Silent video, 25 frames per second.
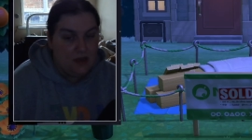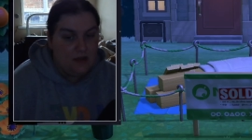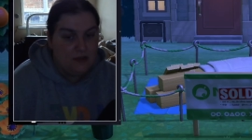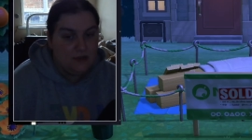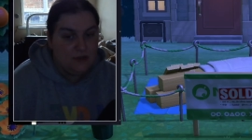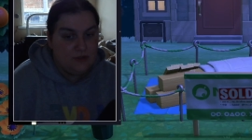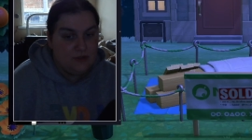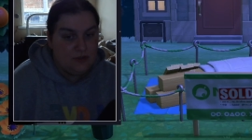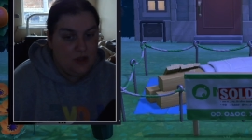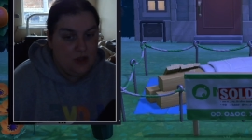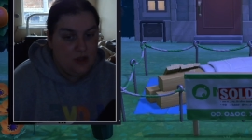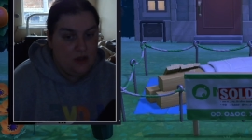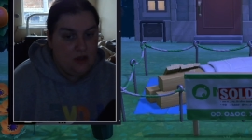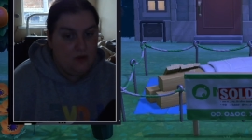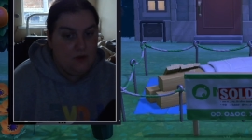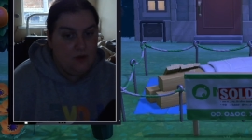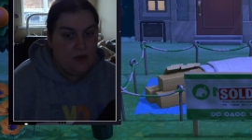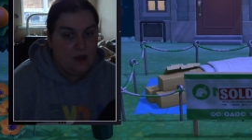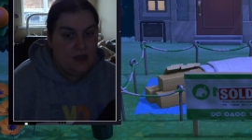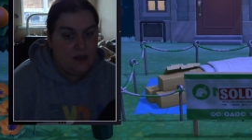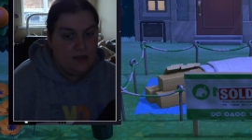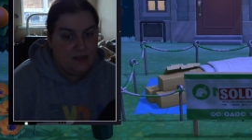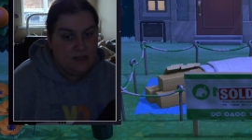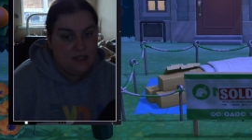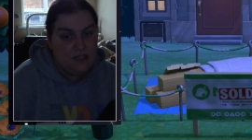So
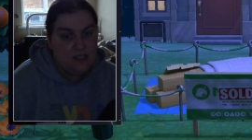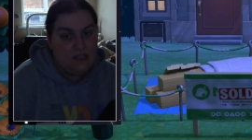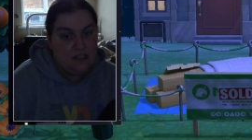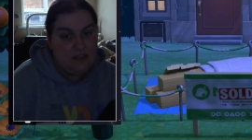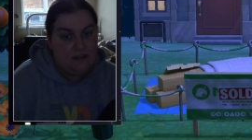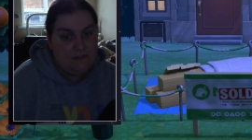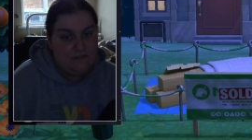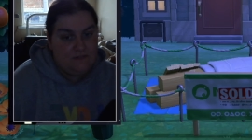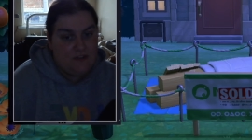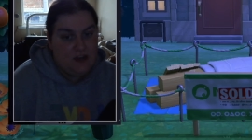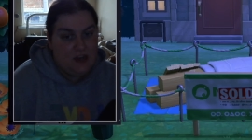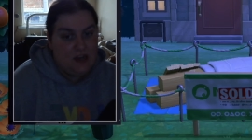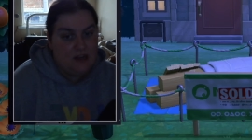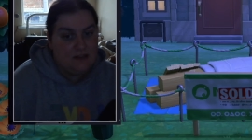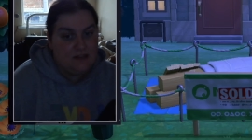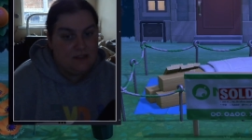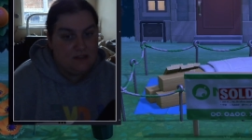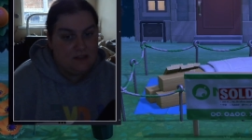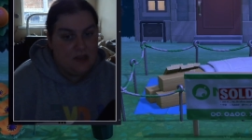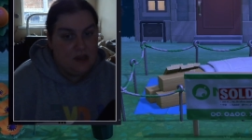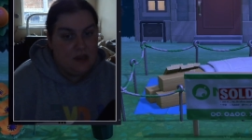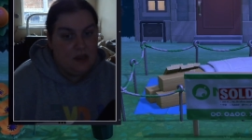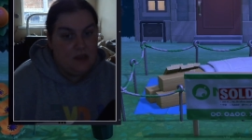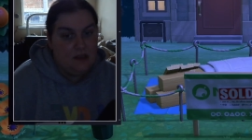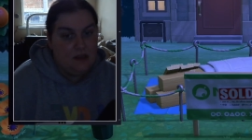I did in fact
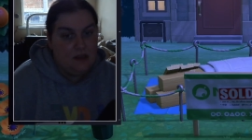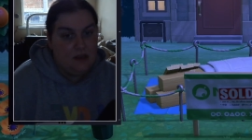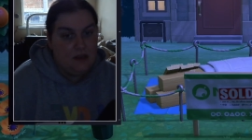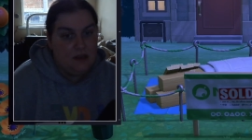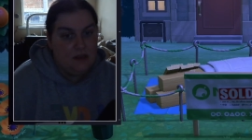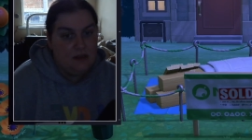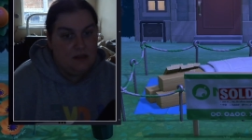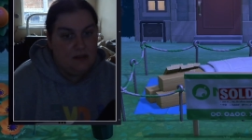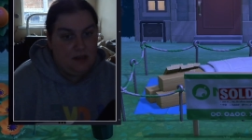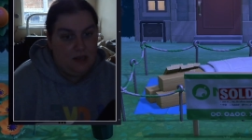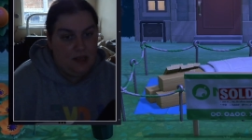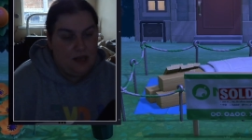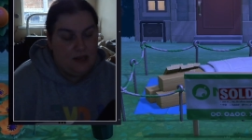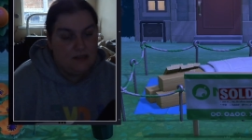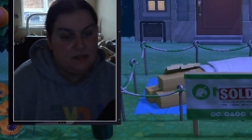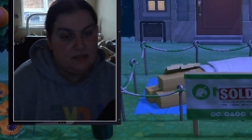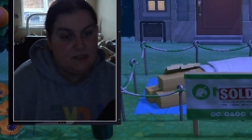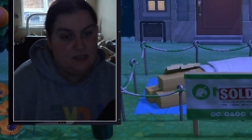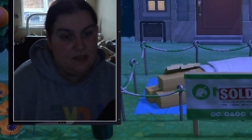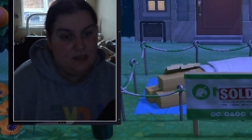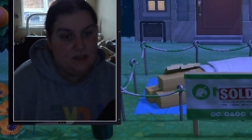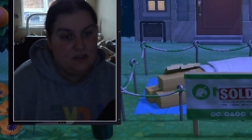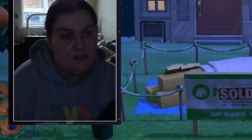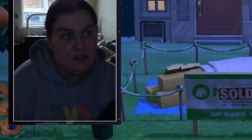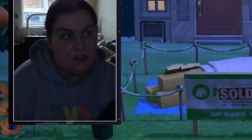say, let's
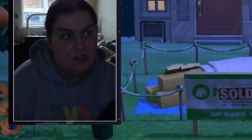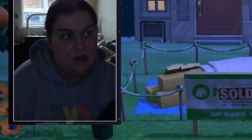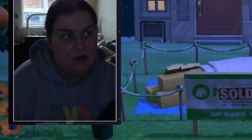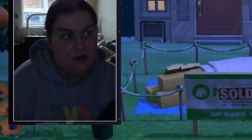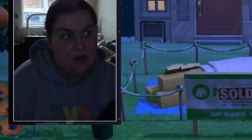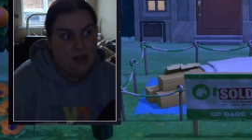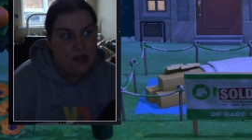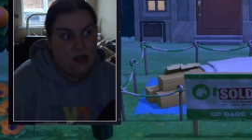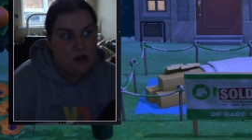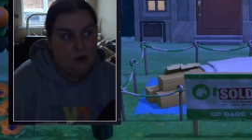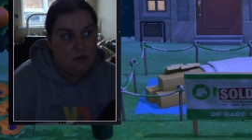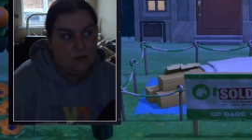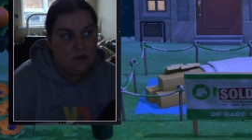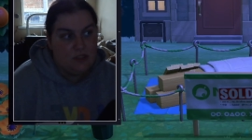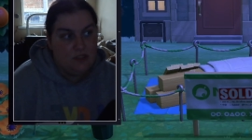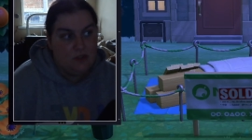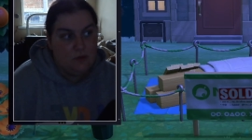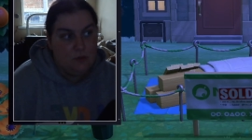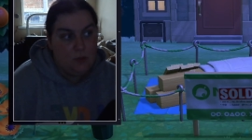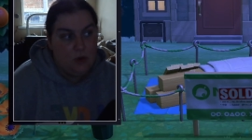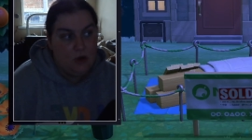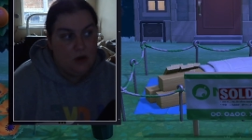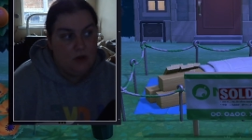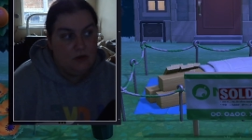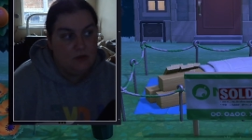kick Sherry out. She
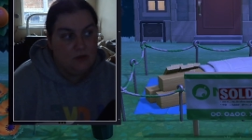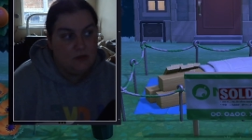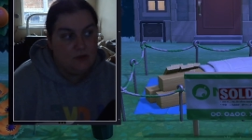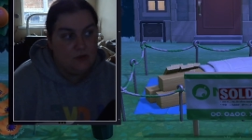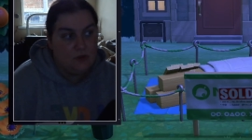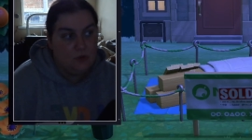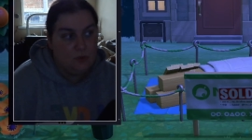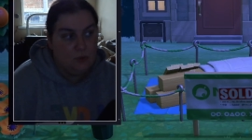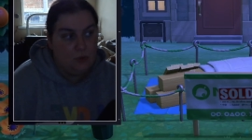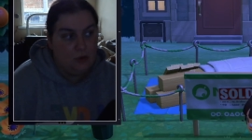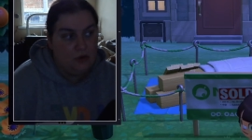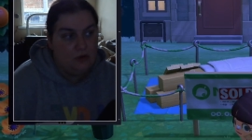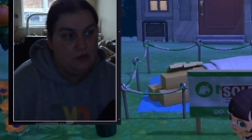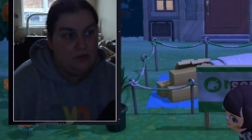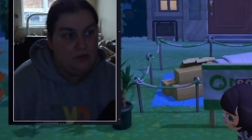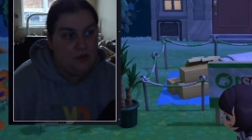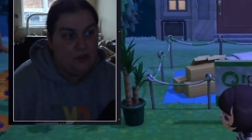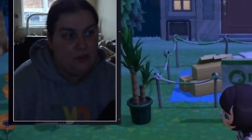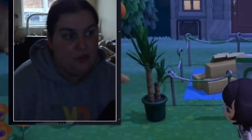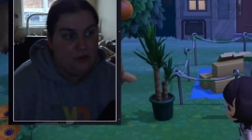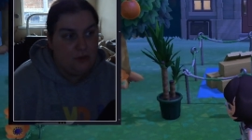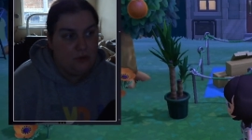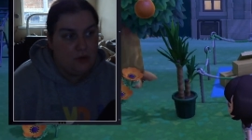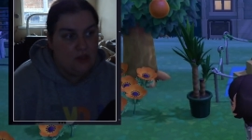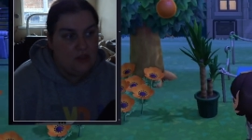was one of the
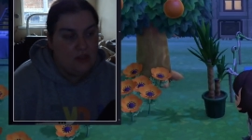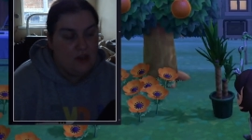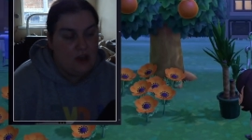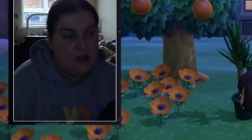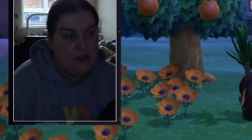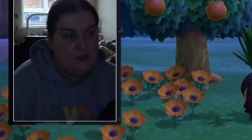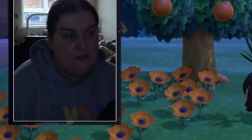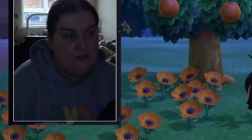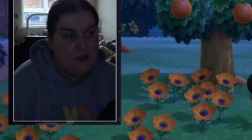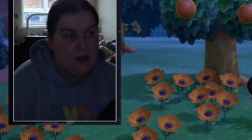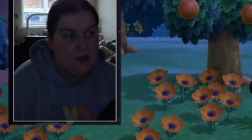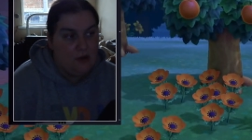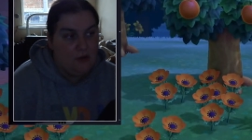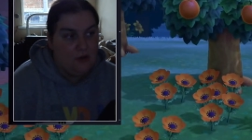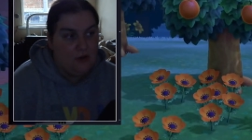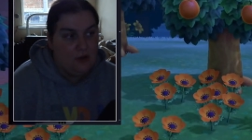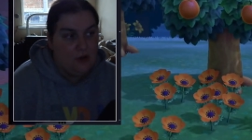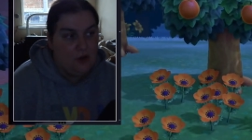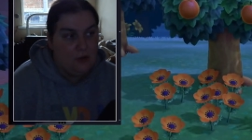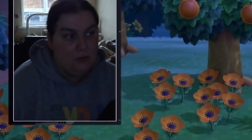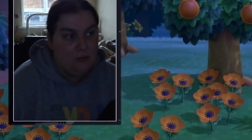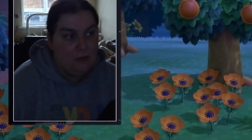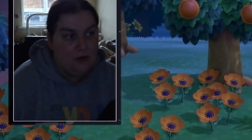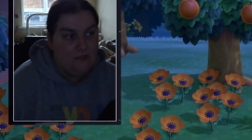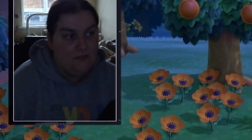3 that I found
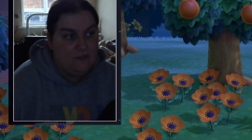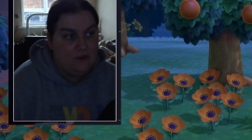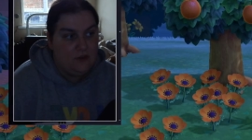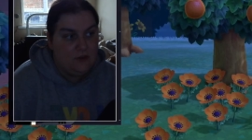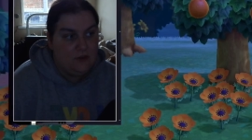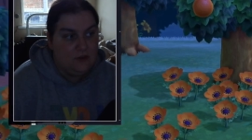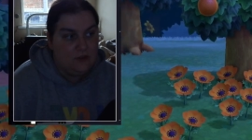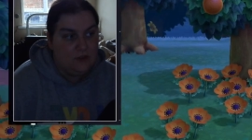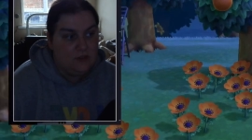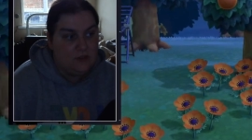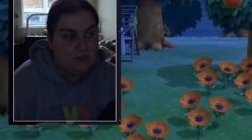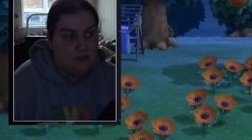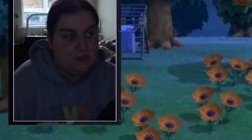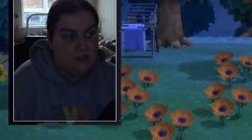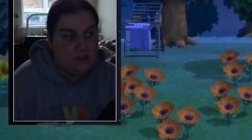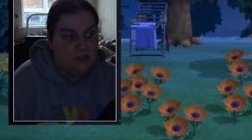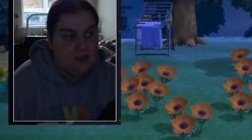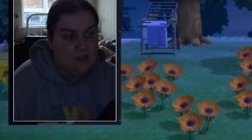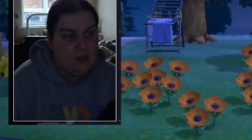on my first